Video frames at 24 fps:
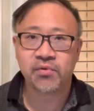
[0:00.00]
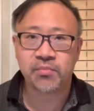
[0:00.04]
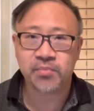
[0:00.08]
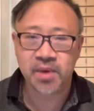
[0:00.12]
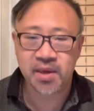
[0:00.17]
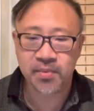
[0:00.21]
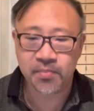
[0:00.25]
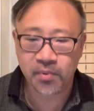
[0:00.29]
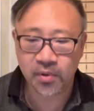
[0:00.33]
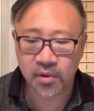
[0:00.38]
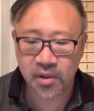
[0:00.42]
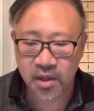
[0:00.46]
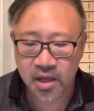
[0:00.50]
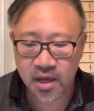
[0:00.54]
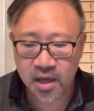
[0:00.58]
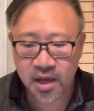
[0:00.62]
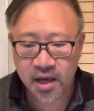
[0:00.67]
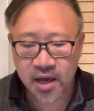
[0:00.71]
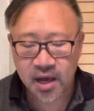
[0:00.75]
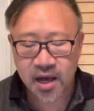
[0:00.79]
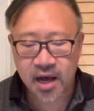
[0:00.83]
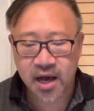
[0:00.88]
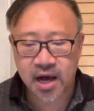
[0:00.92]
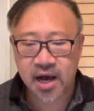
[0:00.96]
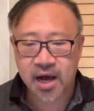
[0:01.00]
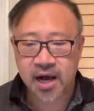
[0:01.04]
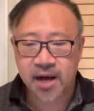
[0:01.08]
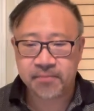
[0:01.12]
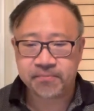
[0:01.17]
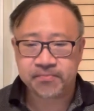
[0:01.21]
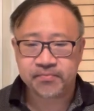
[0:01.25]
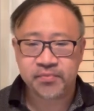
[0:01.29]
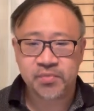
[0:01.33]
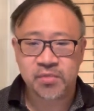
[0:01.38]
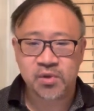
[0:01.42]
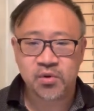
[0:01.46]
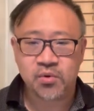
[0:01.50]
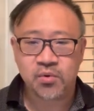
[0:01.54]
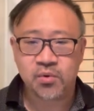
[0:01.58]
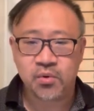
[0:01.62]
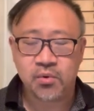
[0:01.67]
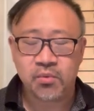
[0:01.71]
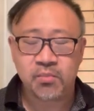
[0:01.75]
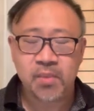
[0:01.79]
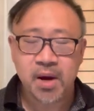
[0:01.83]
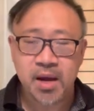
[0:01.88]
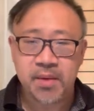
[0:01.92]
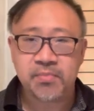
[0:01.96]
people um, who
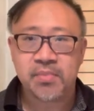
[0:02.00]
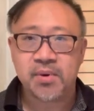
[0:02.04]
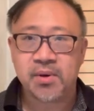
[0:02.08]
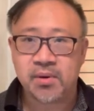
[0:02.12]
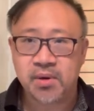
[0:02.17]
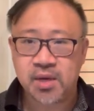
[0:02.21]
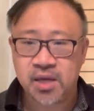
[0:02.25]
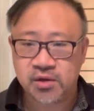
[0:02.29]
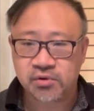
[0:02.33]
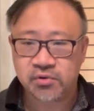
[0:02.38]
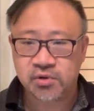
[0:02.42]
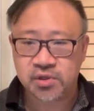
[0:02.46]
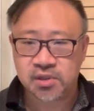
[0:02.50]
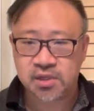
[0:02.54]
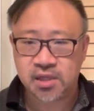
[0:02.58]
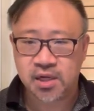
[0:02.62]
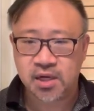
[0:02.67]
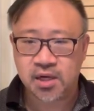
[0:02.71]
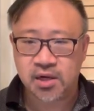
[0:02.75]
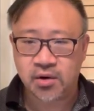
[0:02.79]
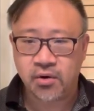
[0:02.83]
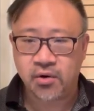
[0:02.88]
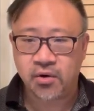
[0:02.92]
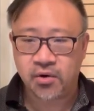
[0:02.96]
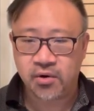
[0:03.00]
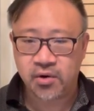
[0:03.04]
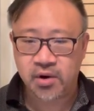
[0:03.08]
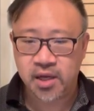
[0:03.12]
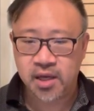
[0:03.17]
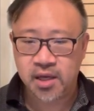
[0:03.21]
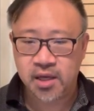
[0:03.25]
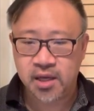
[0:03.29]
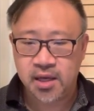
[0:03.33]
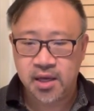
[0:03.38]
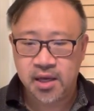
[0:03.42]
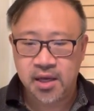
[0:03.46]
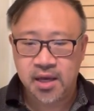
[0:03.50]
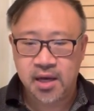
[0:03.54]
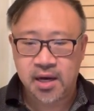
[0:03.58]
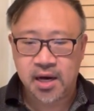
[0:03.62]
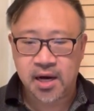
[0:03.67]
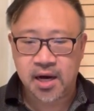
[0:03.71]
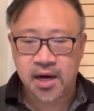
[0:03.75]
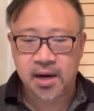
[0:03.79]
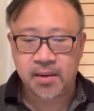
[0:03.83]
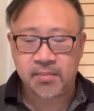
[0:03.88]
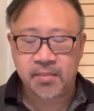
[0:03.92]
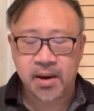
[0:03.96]
might be interested in ordering.
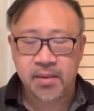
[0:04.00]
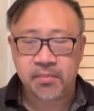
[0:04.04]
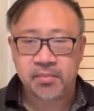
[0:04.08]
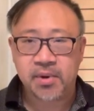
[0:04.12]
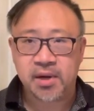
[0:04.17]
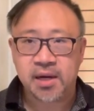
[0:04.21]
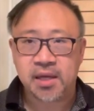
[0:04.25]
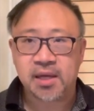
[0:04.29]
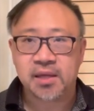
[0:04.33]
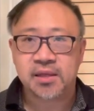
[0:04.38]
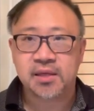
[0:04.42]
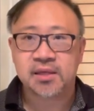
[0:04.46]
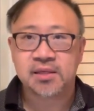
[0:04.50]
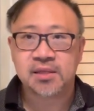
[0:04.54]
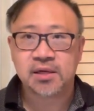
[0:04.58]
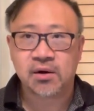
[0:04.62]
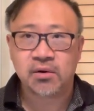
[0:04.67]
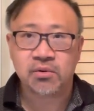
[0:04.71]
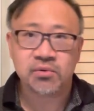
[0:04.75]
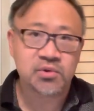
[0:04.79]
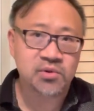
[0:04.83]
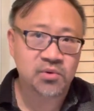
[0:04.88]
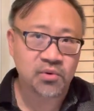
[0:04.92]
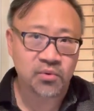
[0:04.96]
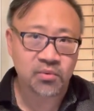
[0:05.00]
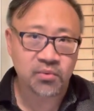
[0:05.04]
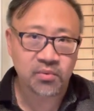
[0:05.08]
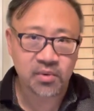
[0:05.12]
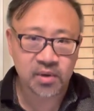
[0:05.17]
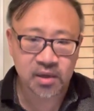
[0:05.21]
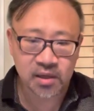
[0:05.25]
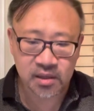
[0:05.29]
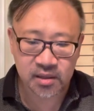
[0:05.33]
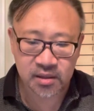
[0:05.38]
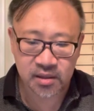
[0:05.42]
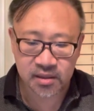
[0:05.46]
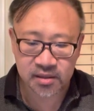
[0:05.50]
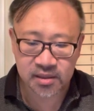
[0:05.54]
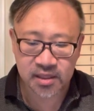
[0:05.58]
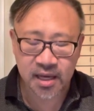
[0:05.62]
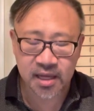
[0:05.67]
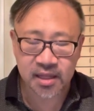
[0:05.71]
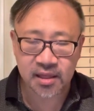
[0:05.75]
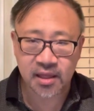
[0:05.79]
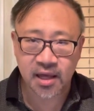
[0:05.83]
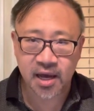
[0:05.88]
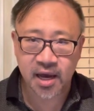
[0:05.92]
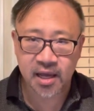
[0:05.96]
Um, I'm going to get this out. So uh, the
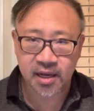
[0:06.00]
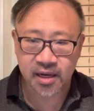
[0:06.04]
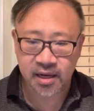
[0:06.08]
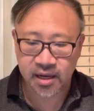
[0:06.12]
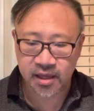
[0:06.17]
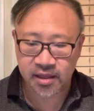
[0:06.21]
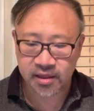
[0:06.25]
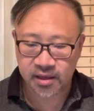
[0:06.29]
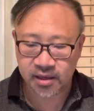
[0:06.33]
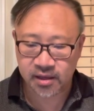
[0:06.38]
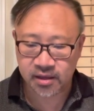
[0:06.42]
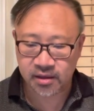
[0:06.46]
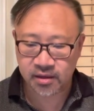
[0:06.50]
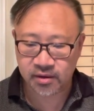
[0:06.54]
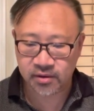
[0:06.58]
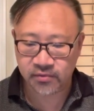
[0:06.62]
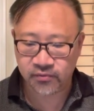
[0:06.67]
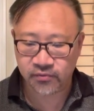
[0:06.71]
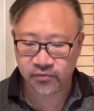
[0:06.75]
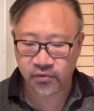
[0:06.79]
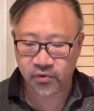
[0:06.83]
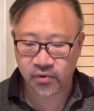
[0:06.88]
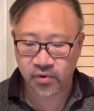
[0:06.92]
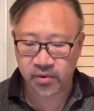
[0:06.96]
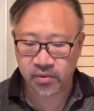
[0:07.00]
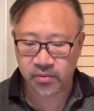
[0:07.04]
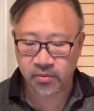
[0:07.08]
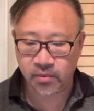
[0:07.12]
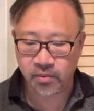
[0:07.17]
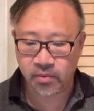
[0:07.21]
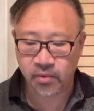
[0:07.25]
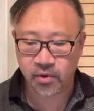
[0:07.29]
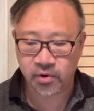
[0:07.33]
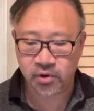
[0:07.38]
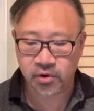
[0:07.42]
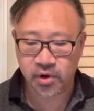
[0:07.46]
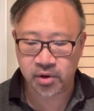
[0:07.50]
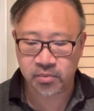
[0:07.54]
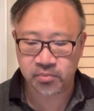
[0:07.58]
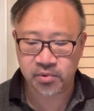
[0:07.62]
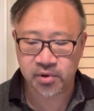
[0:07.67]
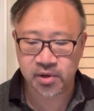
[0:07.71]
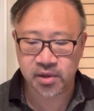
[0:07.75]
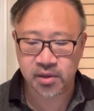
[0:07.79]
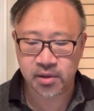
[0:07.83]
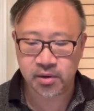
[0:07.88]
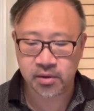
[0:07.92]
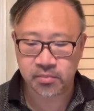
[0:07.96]
deadline, I think, for ordering
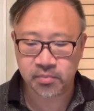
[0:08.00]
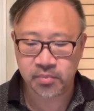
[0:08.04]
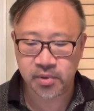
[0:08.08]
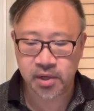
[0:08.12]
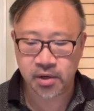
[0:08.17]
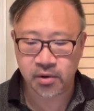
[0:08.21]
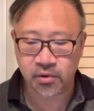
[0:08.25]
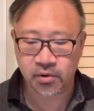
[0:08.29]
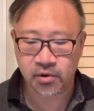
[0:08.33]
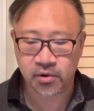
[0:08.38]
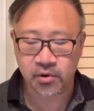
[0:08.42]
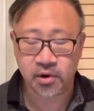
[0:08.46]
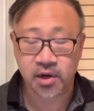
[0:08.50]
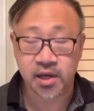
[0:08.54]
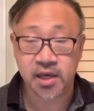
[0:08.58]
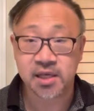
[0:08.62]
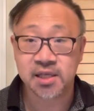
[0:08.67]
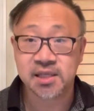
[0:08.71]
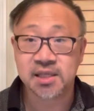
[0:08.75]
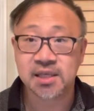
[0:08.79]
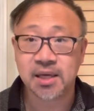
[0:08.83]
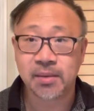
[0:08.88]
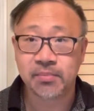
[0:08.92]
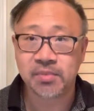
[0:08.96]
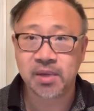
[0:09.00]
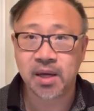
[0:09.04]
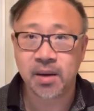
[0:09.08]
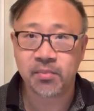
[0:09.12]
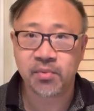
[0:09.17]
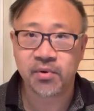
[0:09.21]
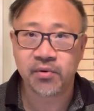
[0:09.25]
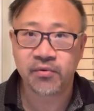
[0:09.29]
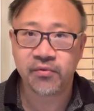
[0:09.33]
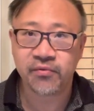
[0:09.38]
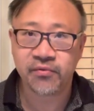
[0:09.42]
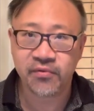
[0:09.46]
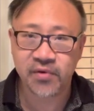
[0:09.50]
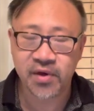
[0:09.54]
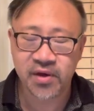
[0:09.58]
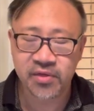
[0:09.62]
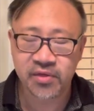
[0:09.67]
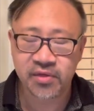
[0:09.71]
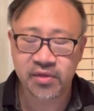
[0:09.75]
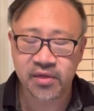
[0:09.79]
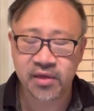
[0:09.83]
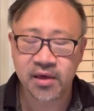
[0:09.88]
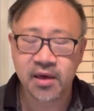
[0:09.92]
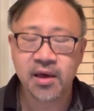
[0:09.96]
pre pre ordering is September
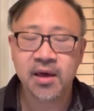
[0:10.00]
5th,